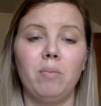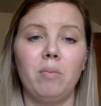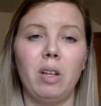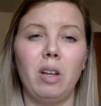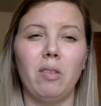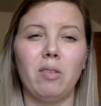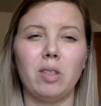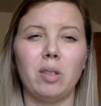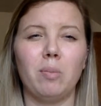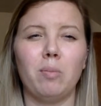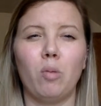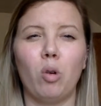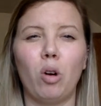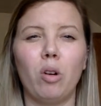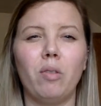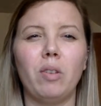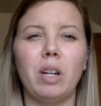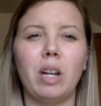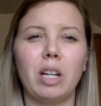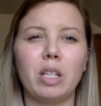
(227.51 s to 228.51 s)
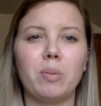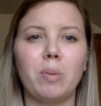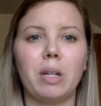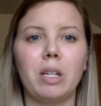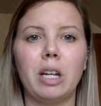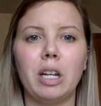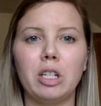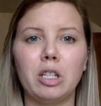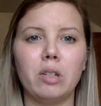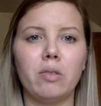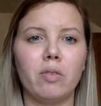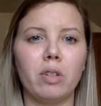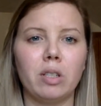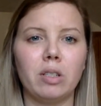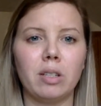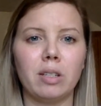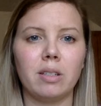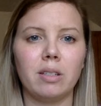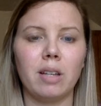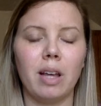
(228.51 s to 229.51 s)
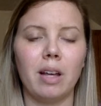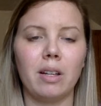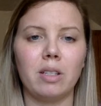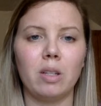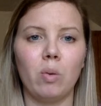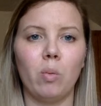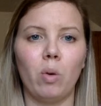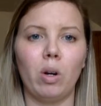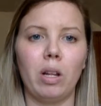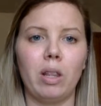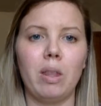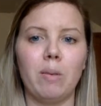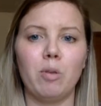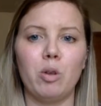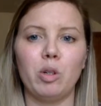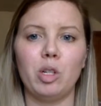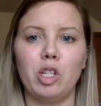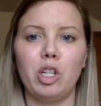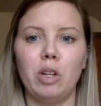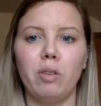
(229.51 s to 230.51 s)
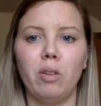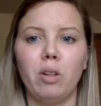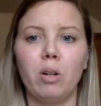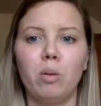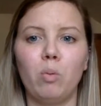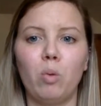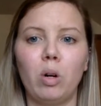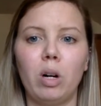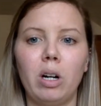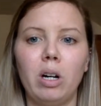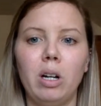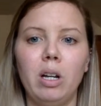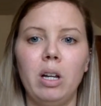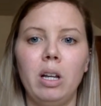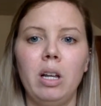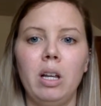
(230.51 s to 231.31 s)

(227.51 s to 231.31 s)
give them more of an expectation for success and wanting them to achieve a little more.